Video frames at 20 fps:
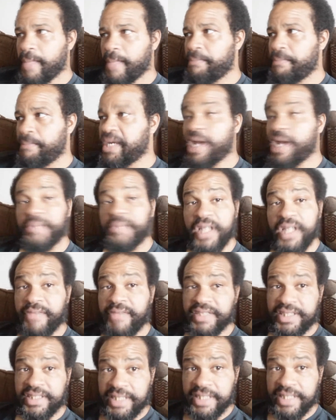but I would love
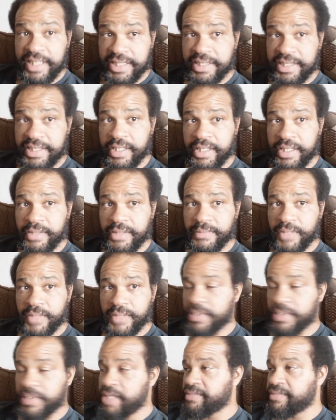to see it still.
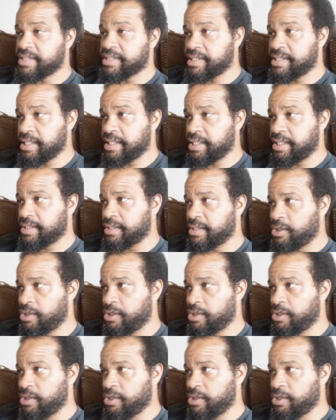I would love to see it.